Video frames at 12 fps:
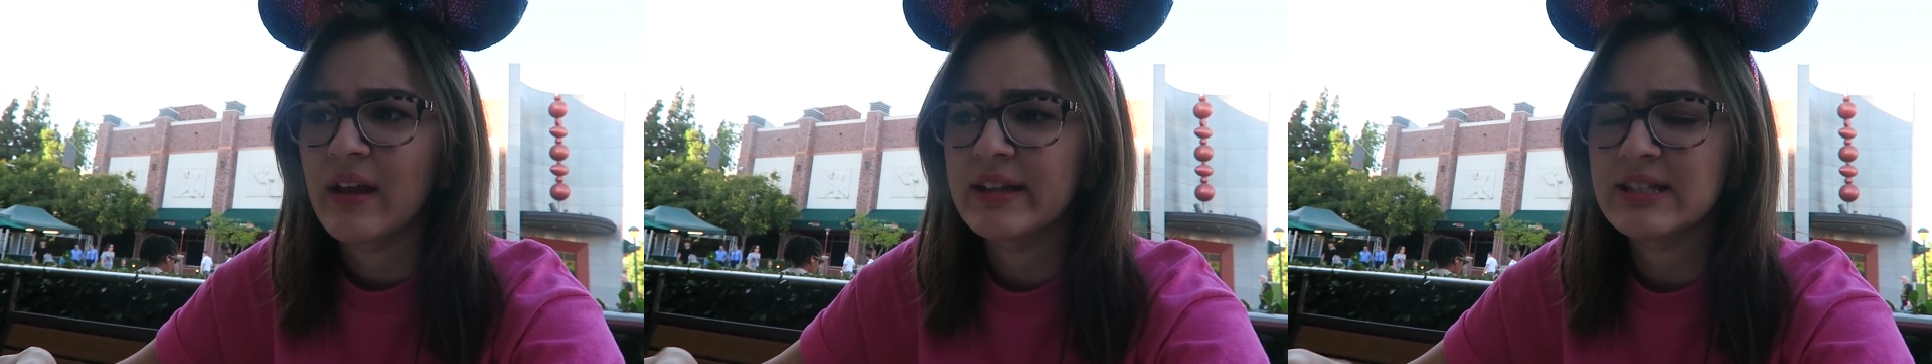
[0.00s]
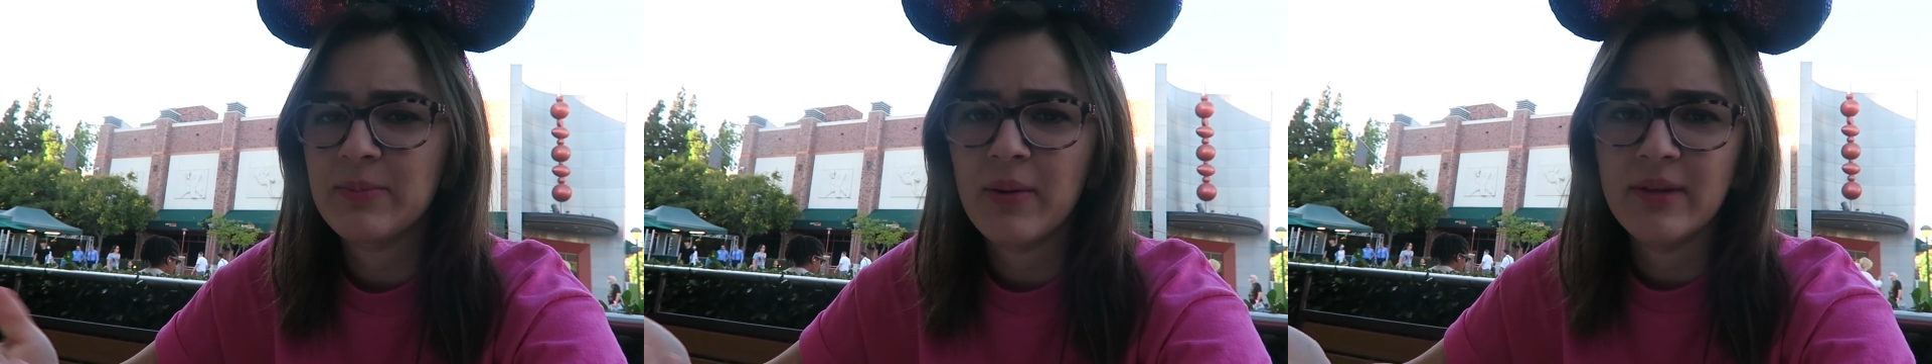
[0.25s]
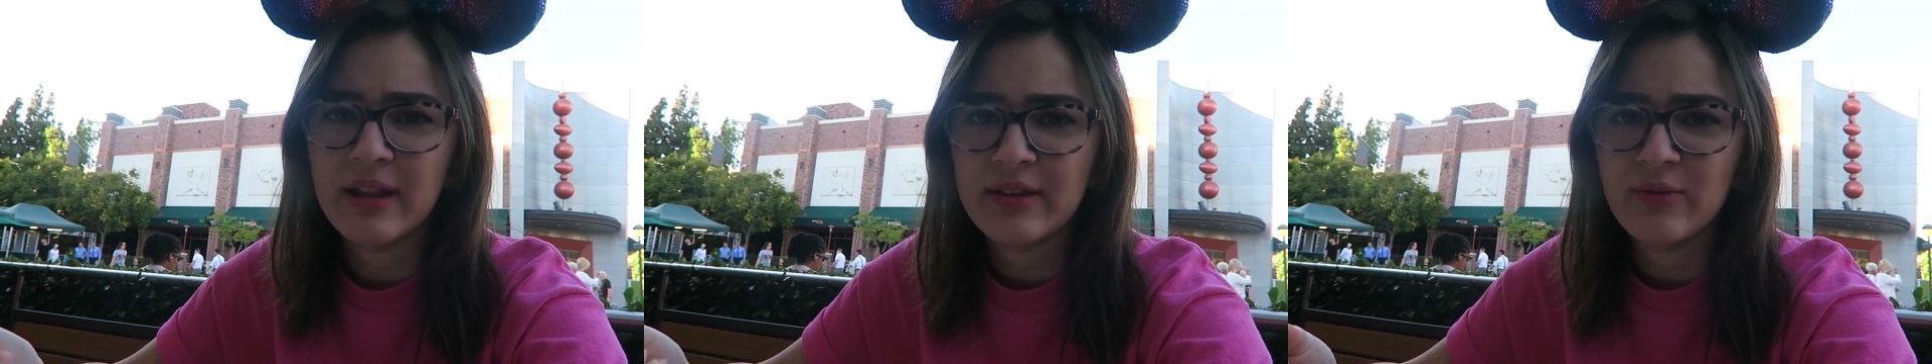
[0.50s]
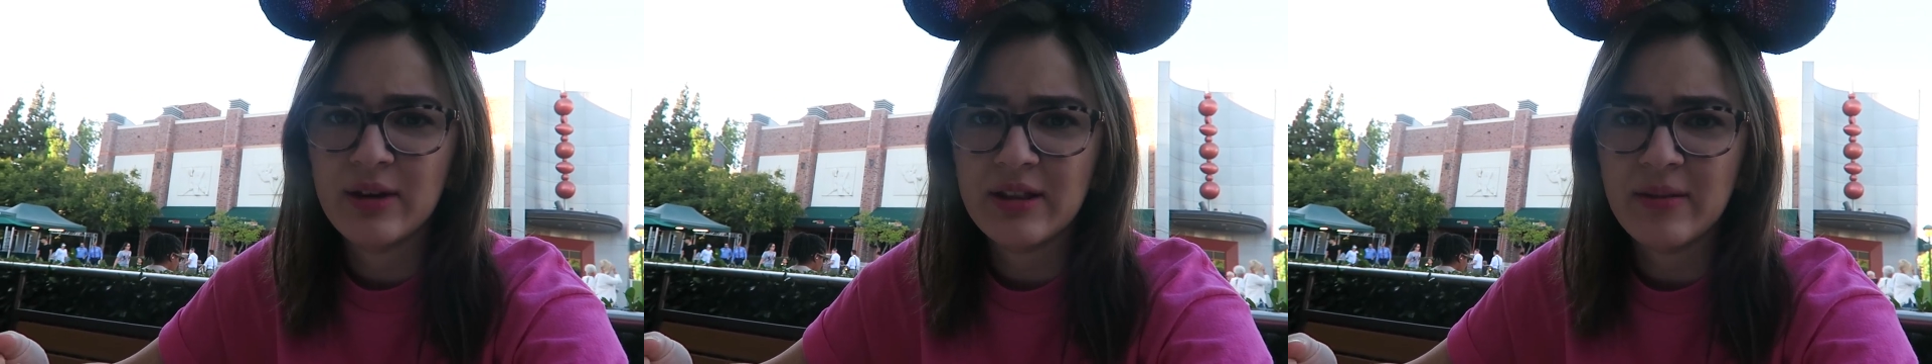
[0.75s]
That's like probably like
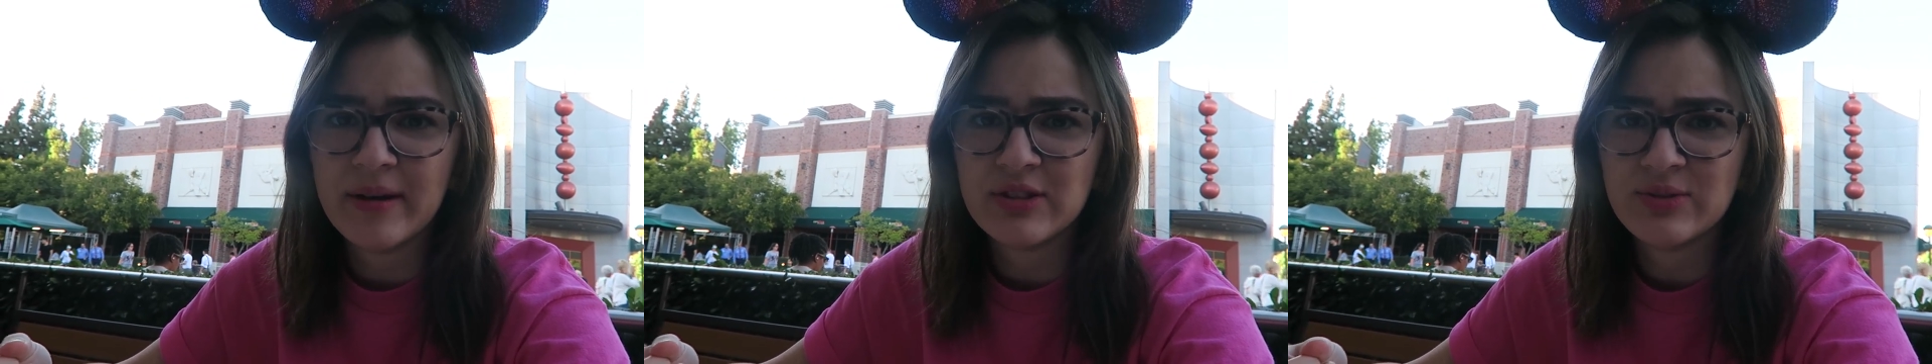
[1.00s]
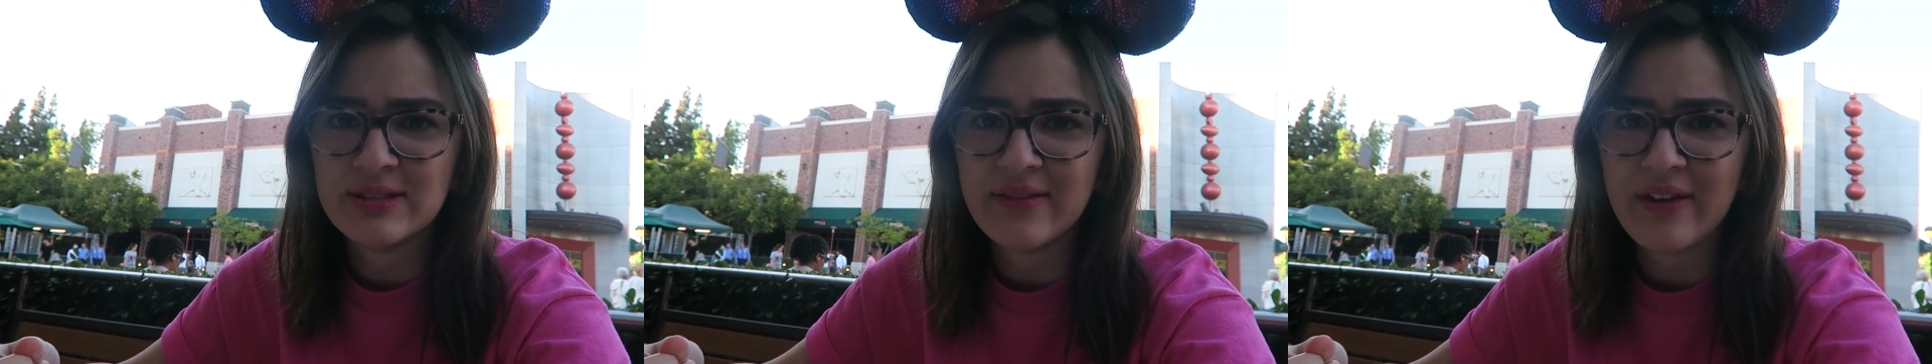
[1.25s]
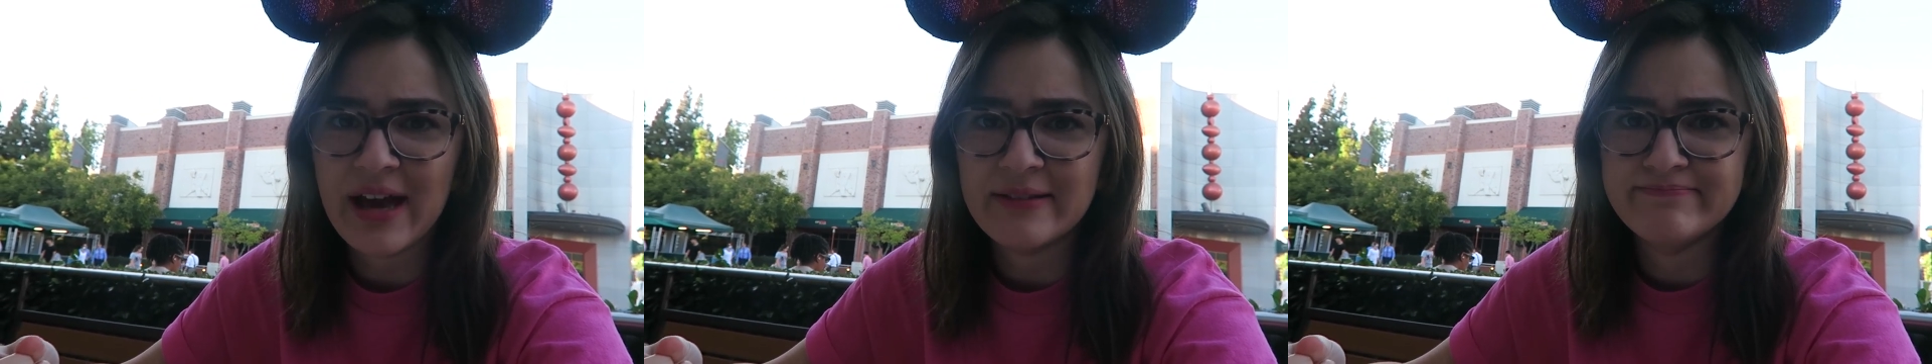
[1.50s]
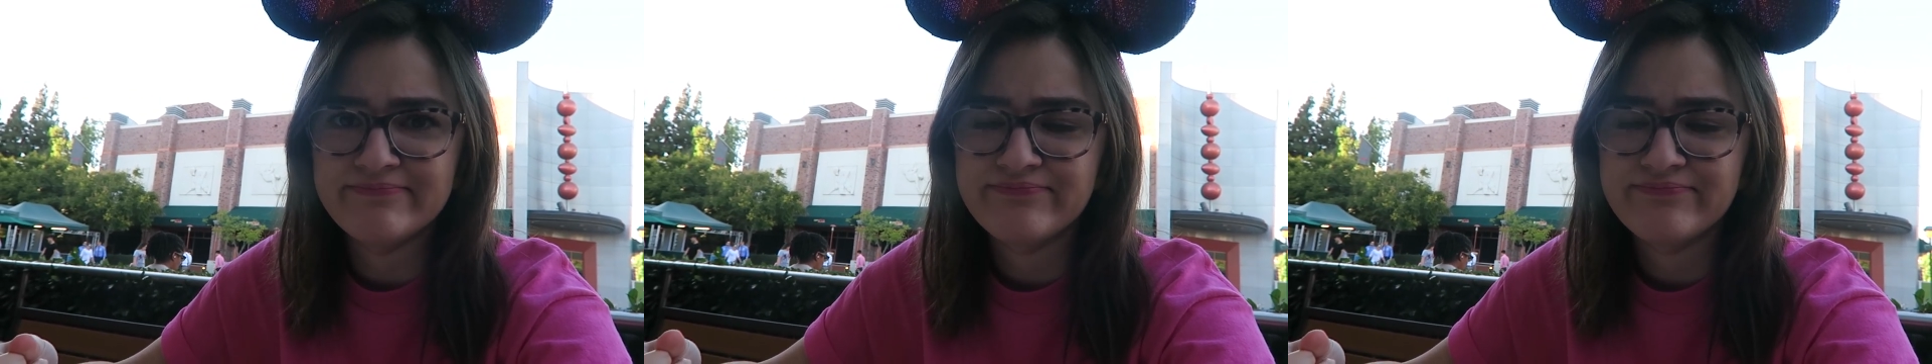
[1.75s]
one of the best ones I've had.